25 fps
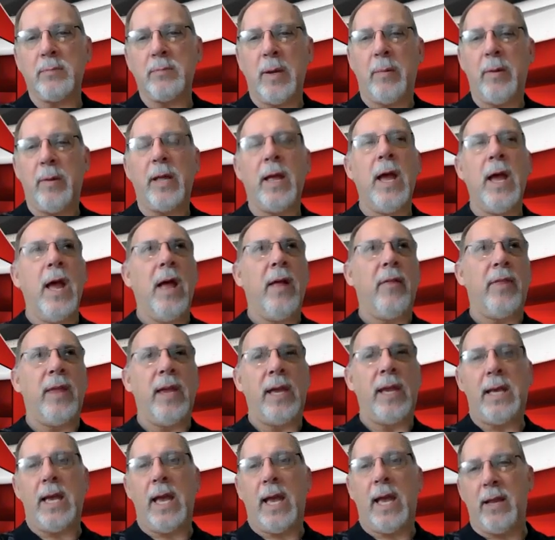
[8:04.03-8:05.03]
Maybe they
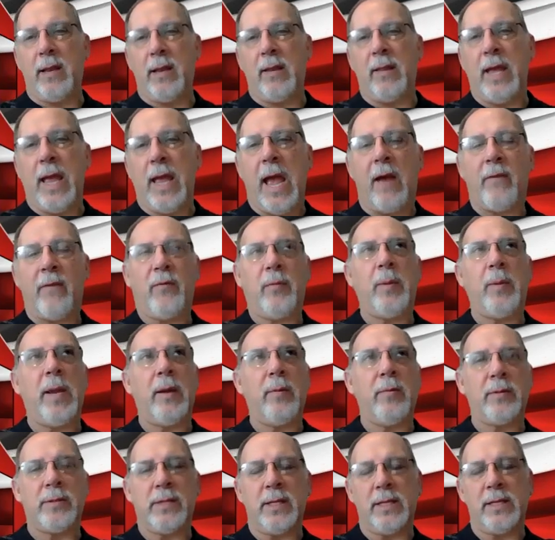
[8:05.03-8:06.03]
have to be
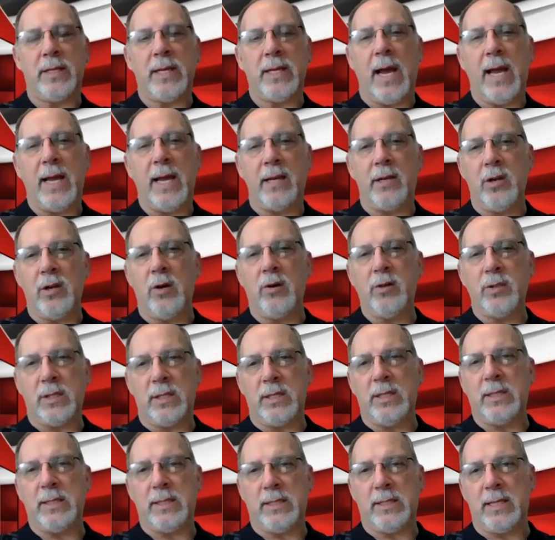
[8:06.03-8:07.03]
able to diagnose
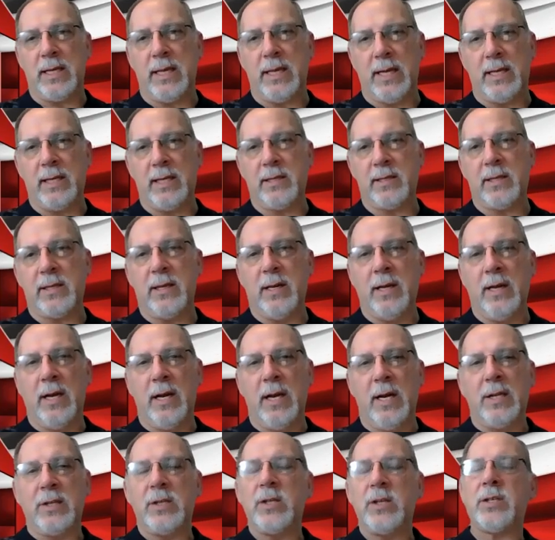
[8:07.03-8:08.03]
these things,
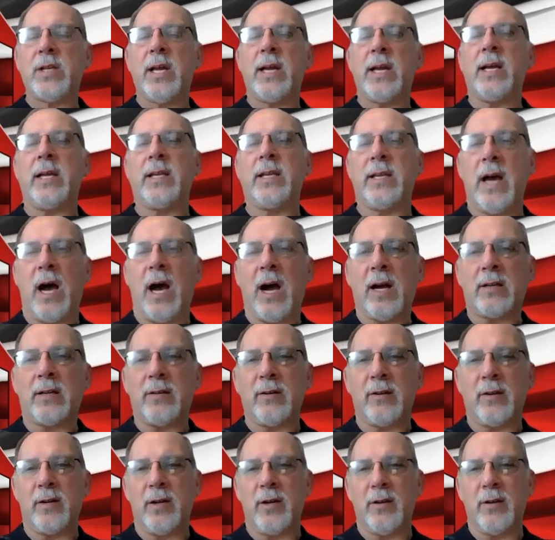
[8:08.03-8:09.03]
just like a
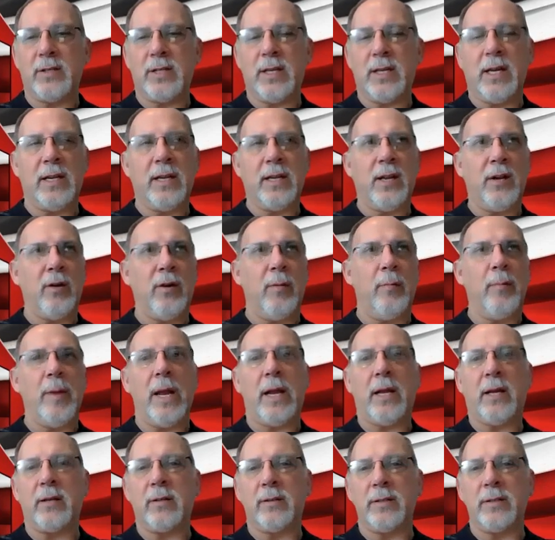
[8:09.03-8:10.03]
doctor goes in, a
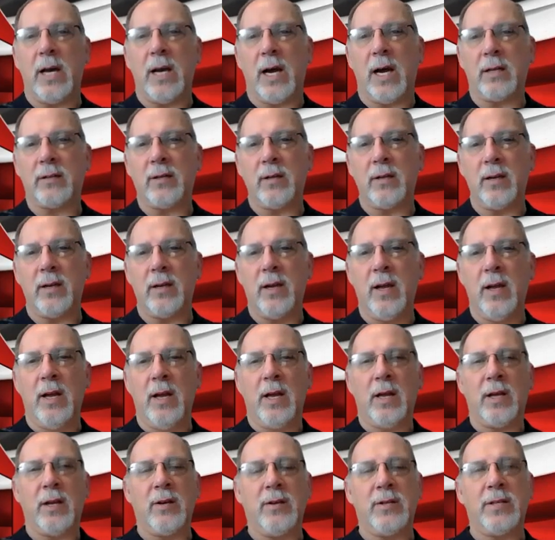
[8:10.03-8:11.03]
medical doctor
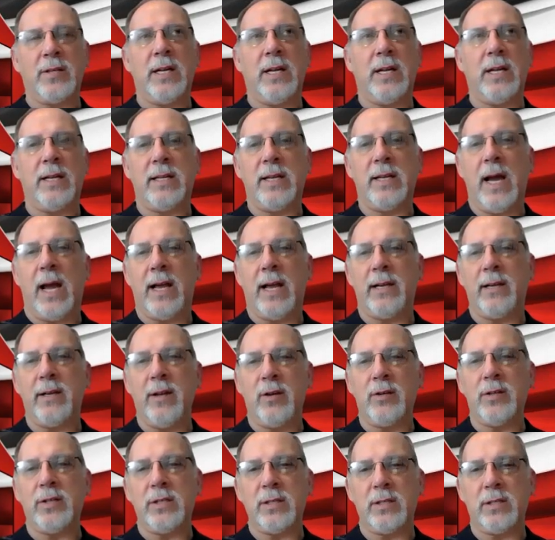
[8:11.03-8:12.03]
goes in and
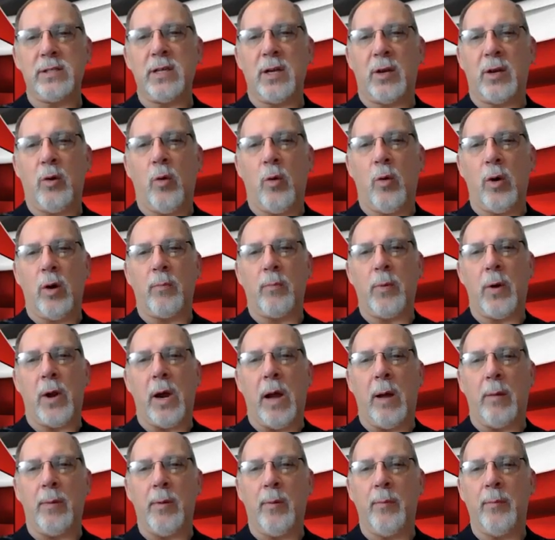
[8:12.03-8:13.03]
diagnoses the core
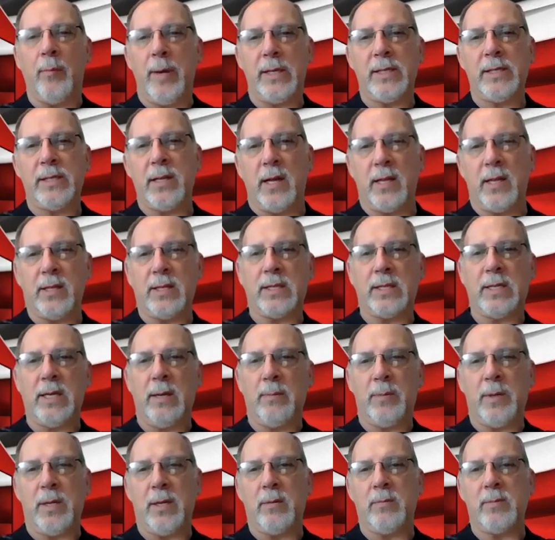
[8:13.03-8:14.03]
problem based on the
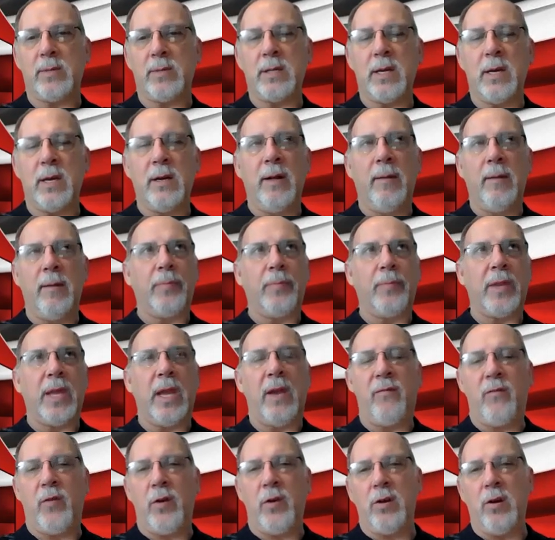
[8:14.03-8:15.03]
symptoms.
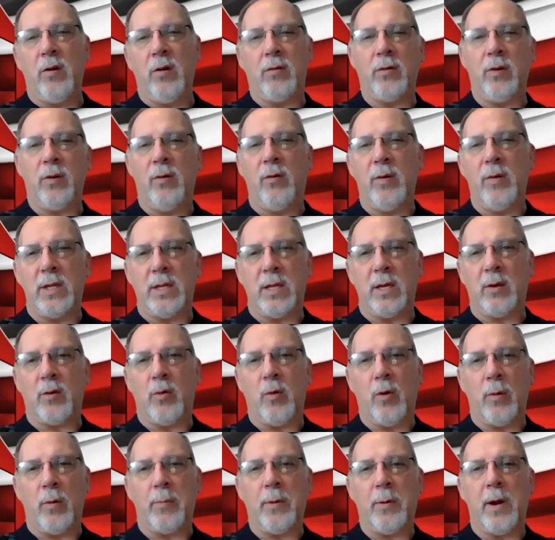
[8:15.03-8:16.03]
If you don't know what the
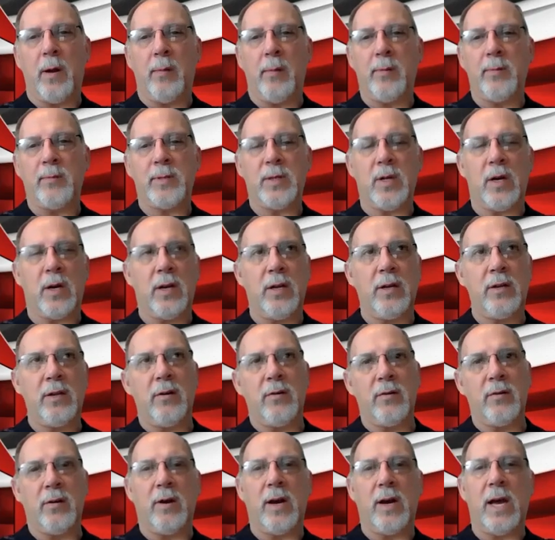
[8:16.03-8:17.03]
core problems are, you
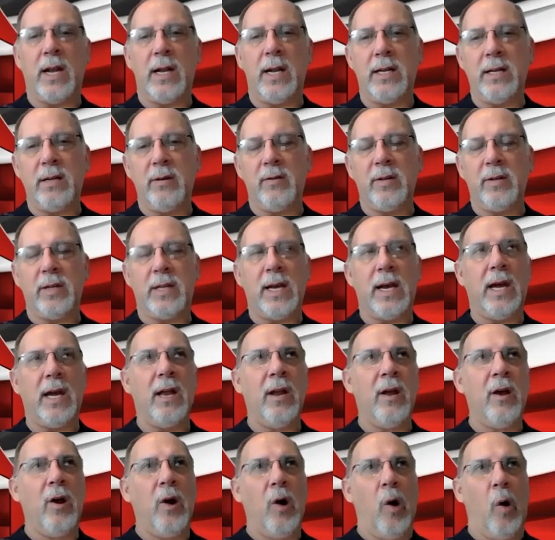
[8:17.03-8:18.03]
don't know how to deal with
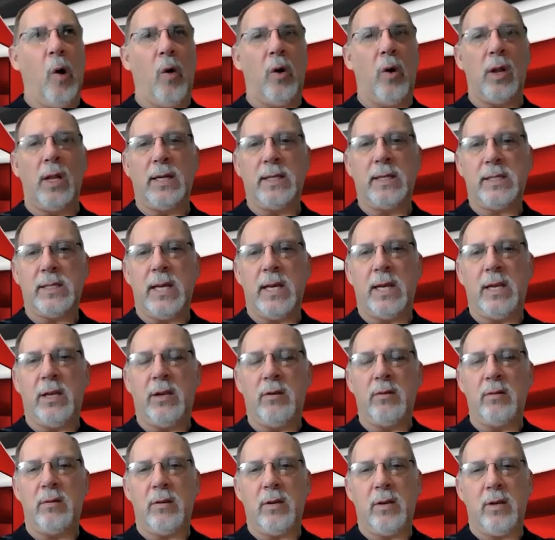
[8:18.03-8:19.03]
that. Or let's say
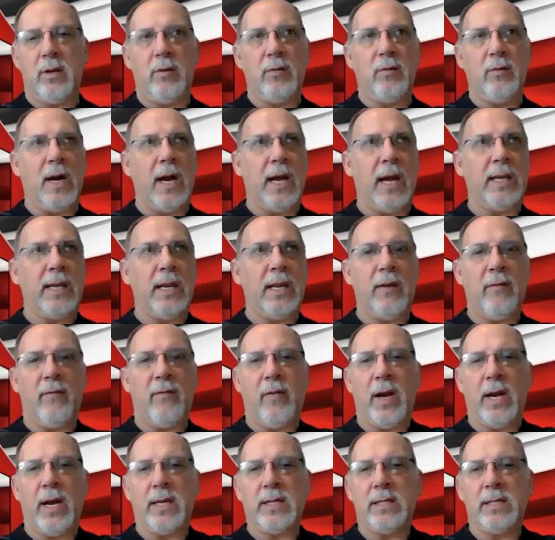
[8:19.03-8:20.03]
you
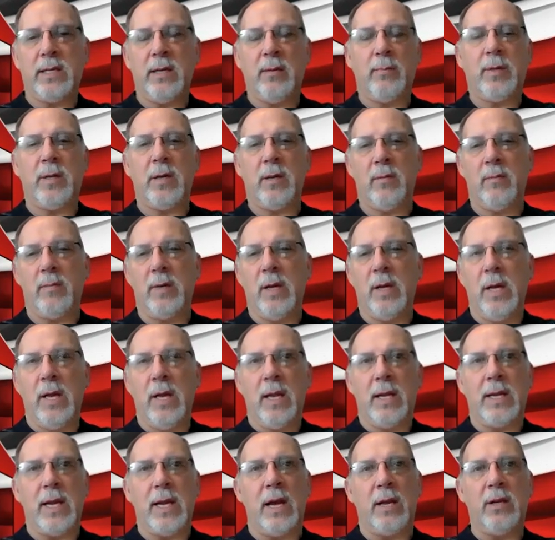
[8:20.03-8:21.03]
identify a symptom,
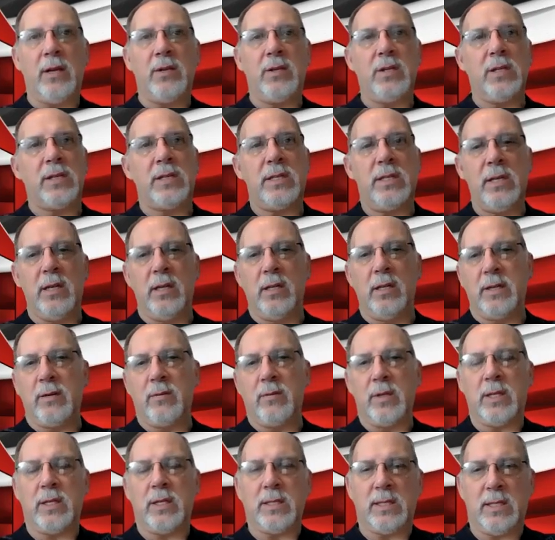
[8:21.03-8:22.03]
now you're just dealing
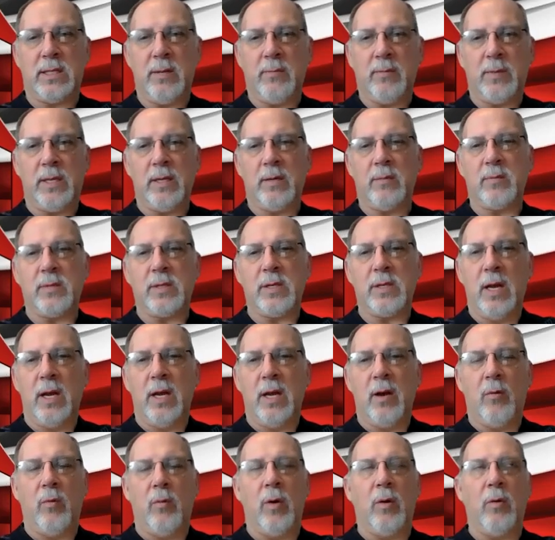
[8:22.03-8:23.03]
with the symptoms.
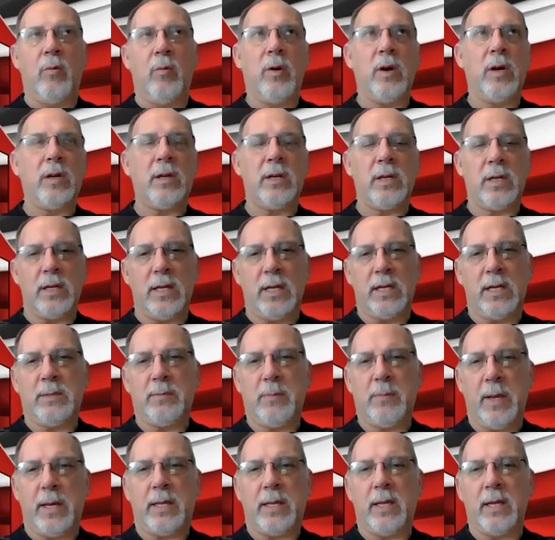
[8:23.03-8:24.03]
What we're
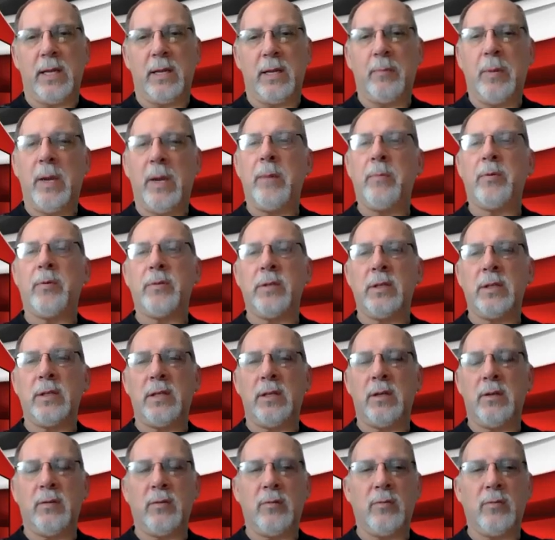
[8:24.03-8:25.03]
expecting people
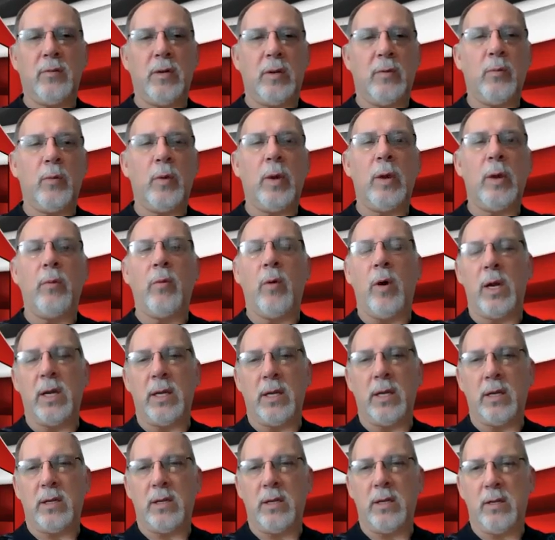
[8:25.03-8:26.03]
to do, what we
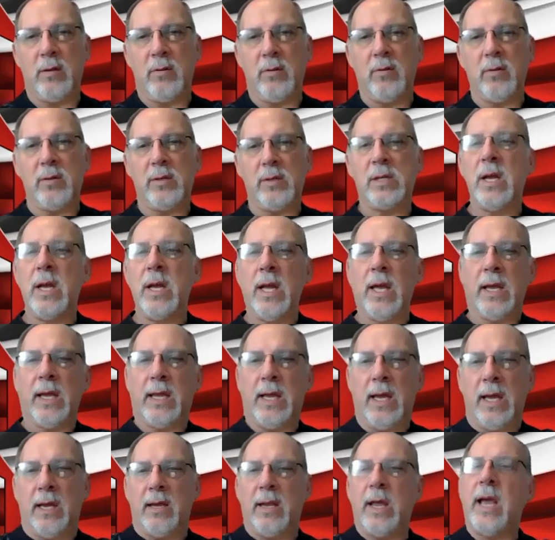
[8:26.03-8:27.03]
want to do is
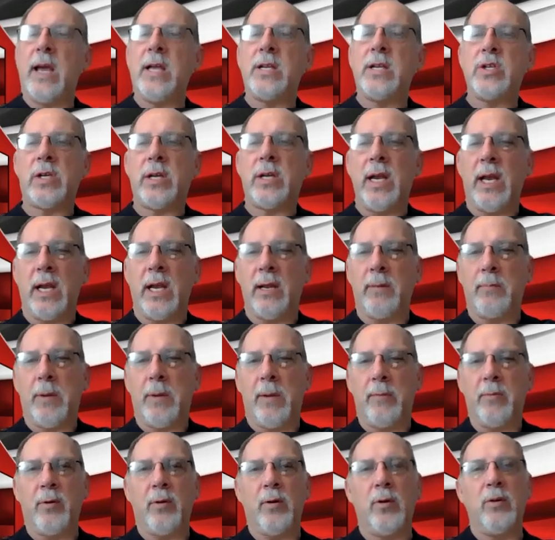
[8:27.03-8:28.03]
get educated
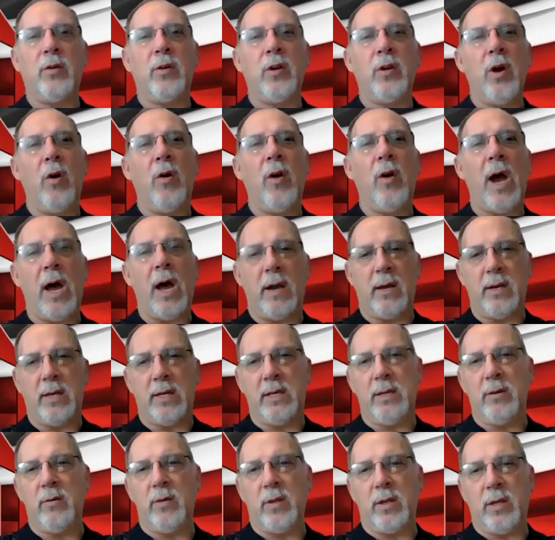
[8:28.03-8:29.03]
people who know how to
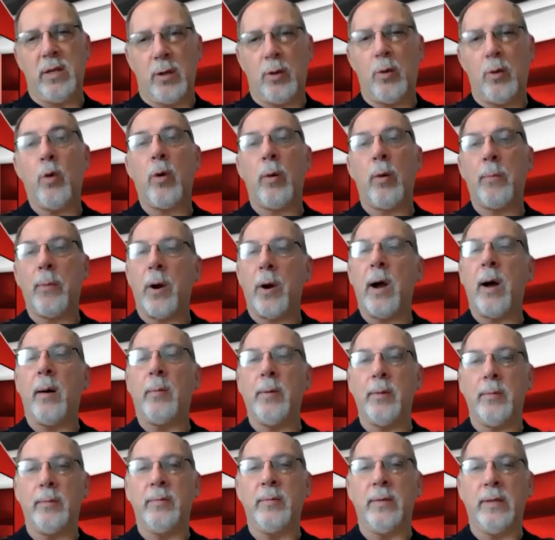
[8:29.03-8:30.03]
deal with the core
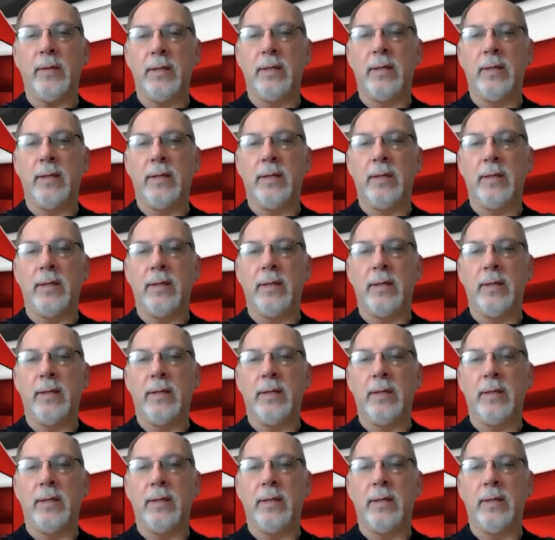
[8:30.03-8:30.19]
problem.